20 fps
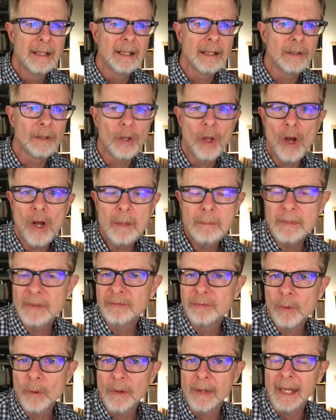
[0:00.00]
long
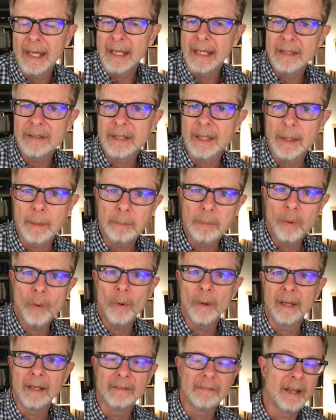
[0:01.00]
before they get to the
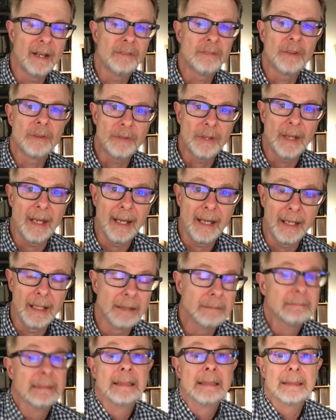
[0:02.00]
point of ever saying,
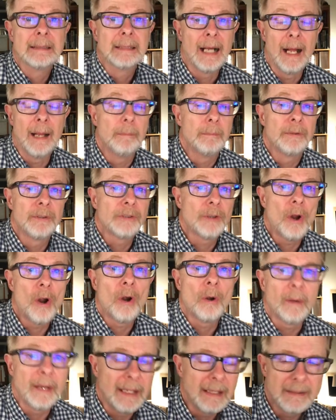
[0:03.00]
"I'm
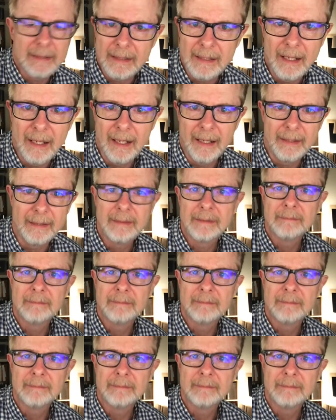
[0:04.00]
sorry" to God,